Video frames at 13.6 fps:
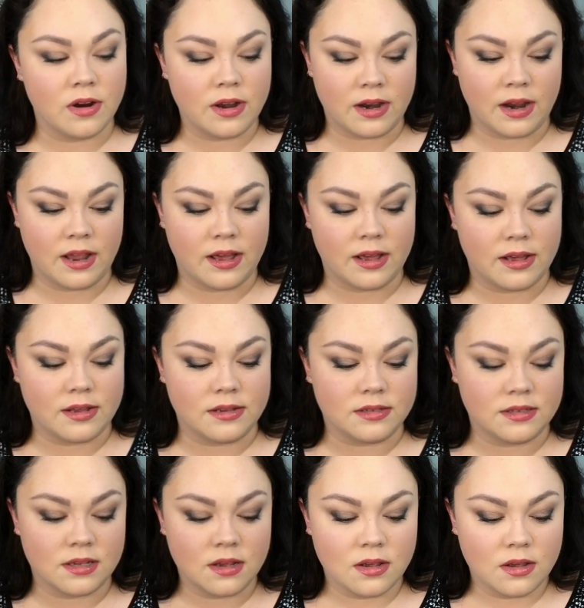It
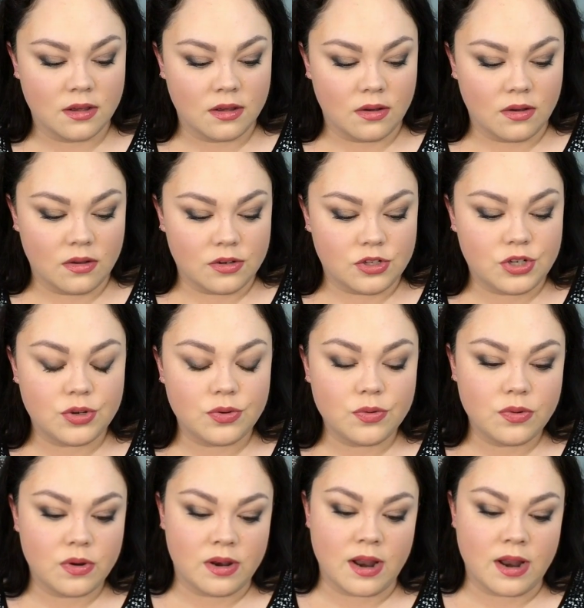has two